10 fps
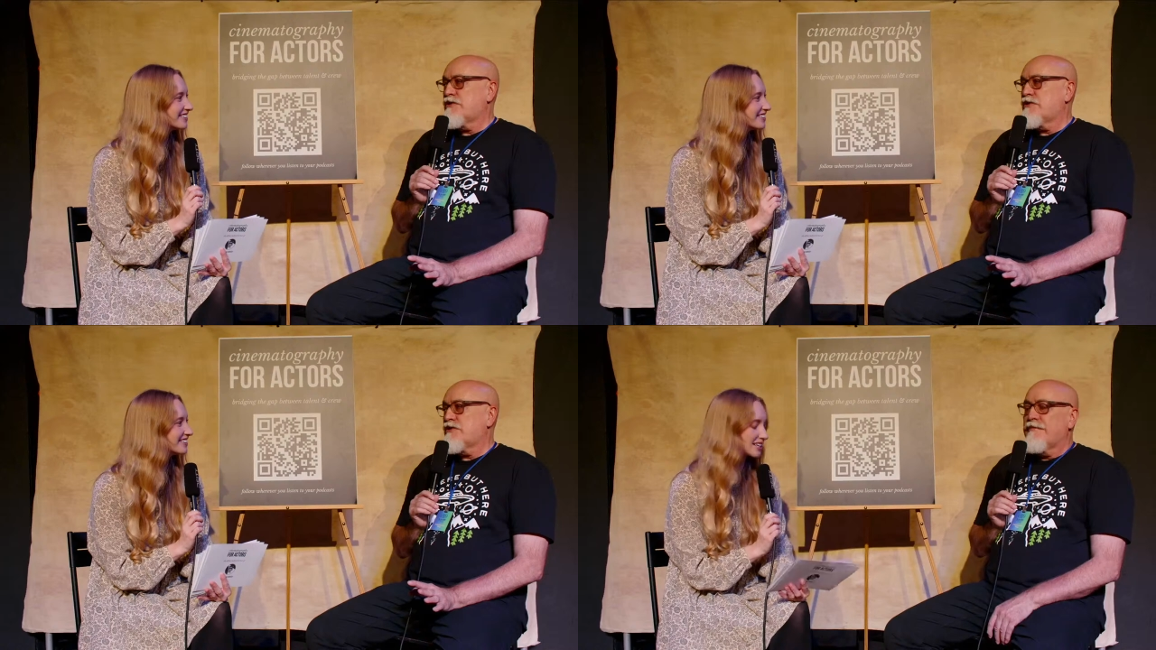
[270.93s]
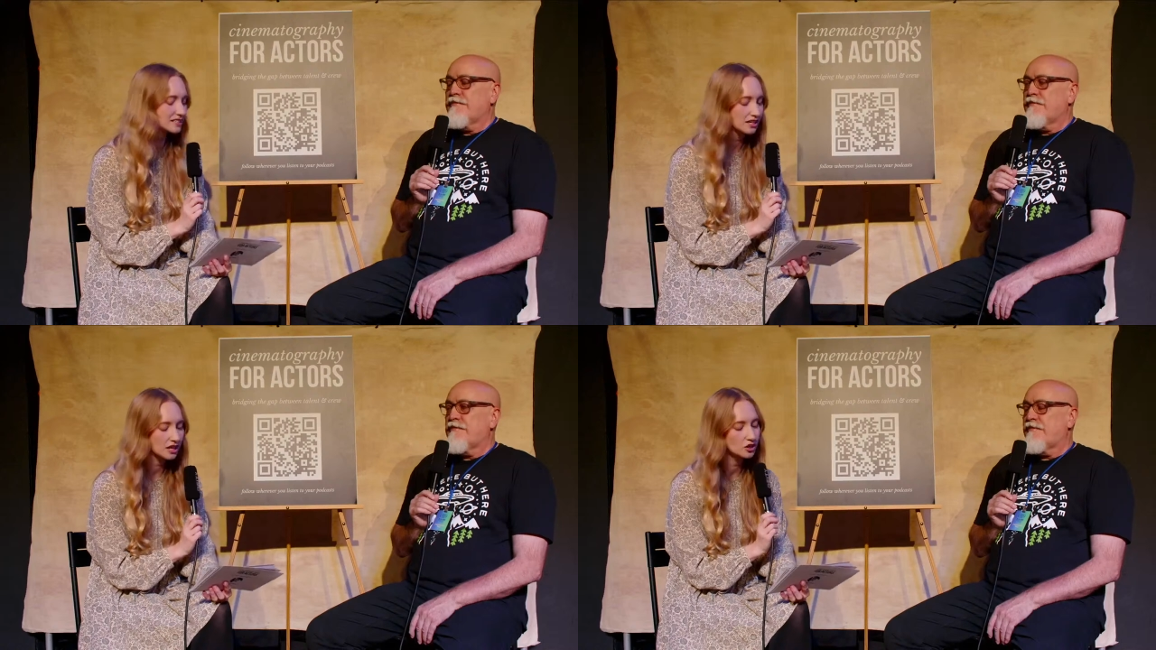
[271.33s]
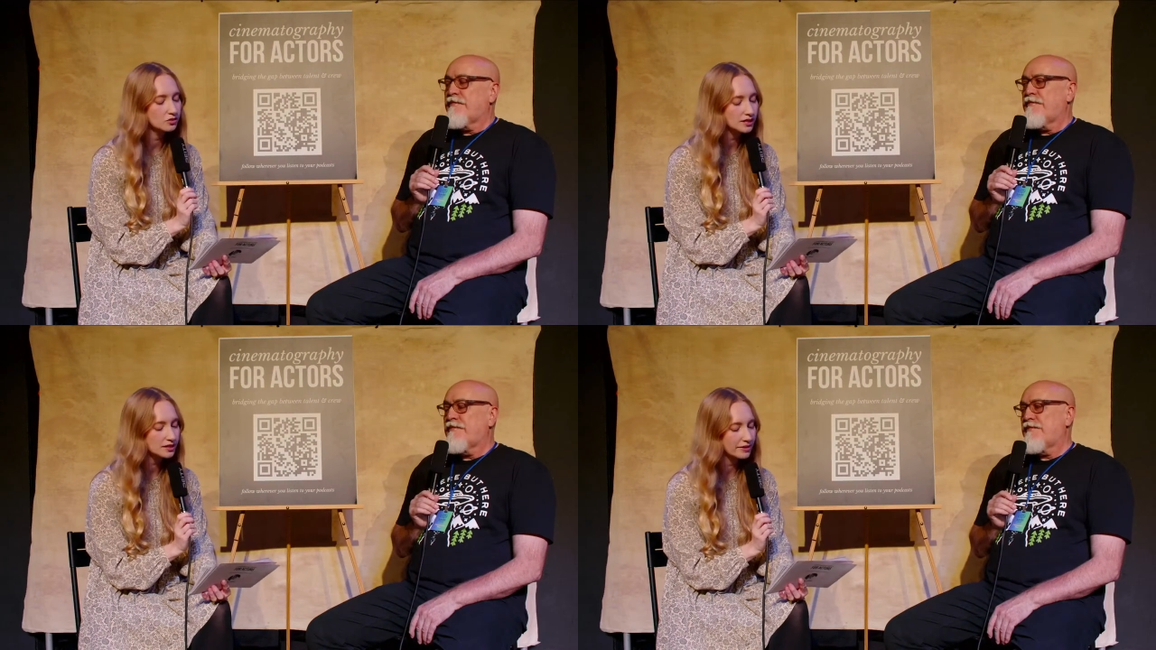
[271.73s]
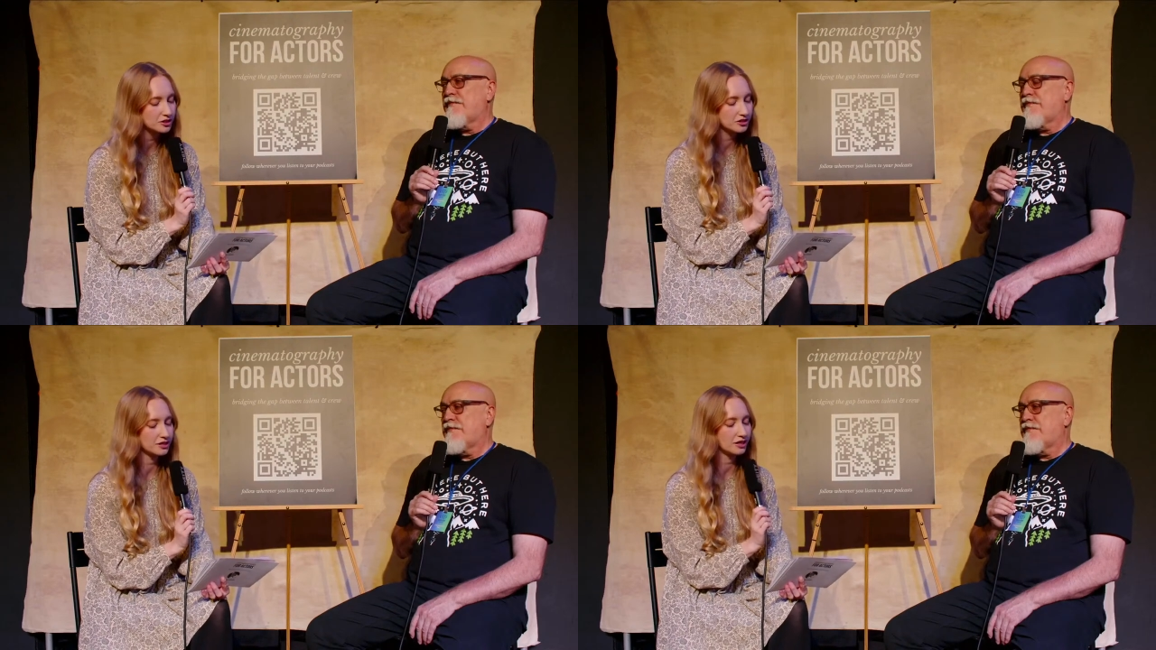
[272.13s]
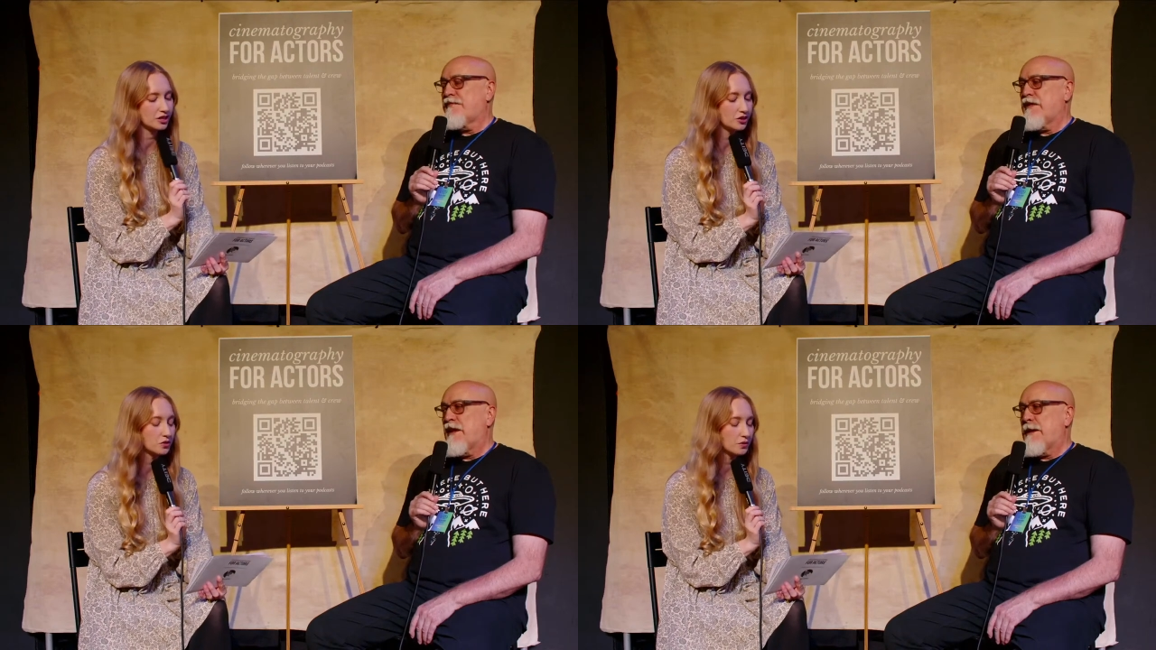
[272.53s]
Speaker 1: Fantastic. You did mention that
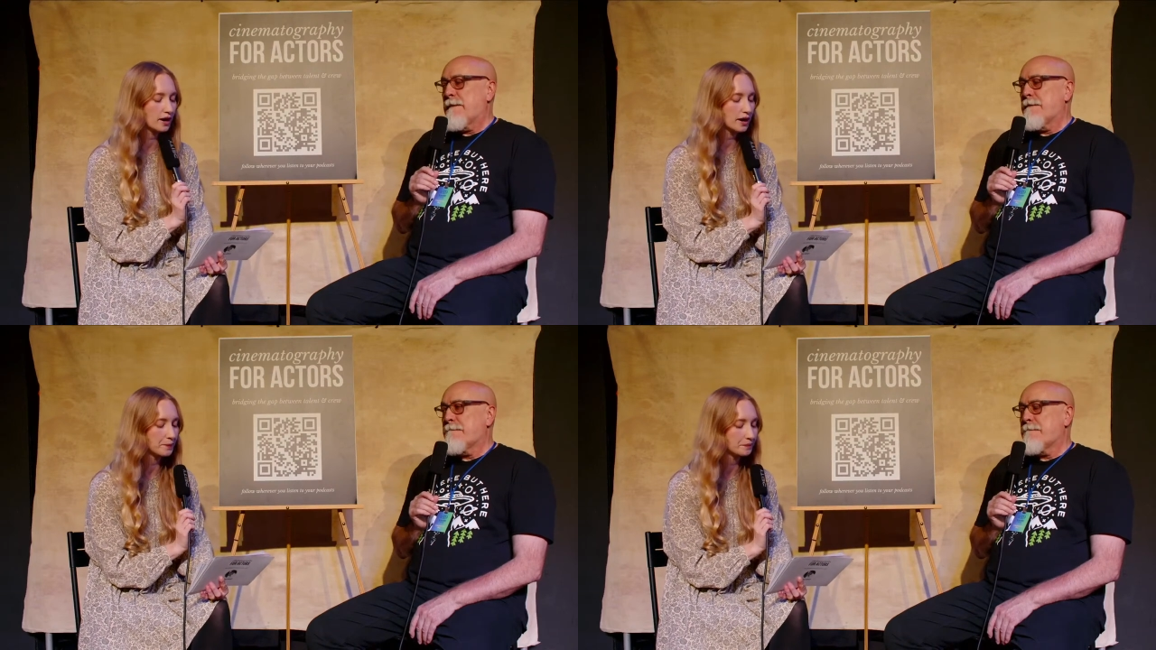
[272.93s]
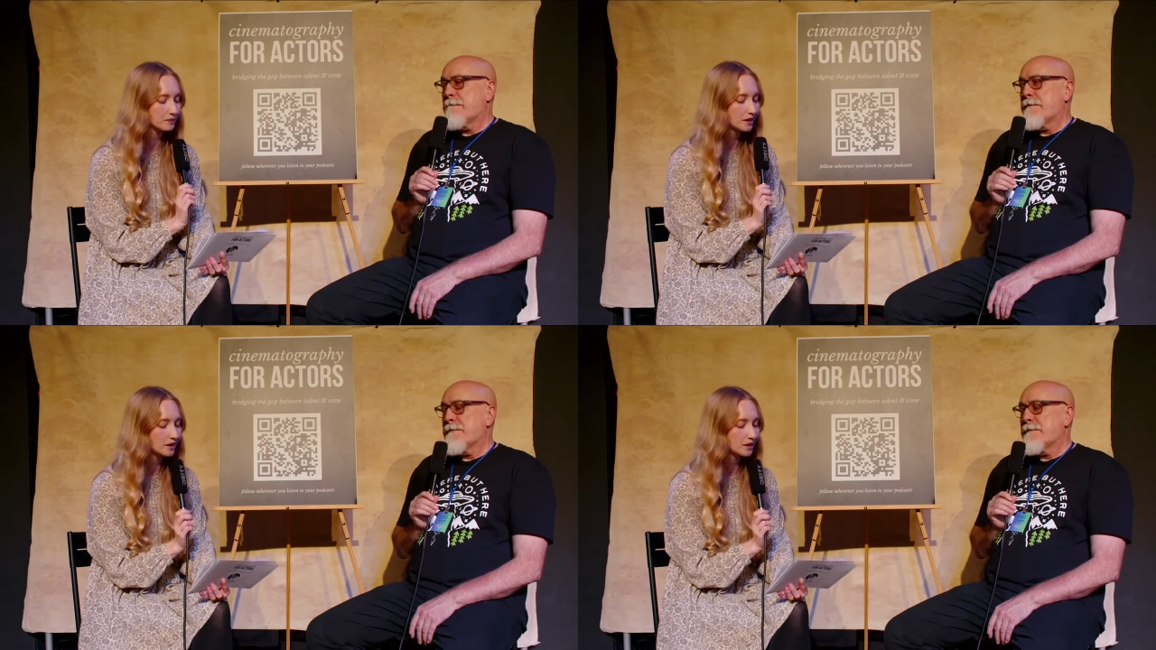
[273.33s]
you um,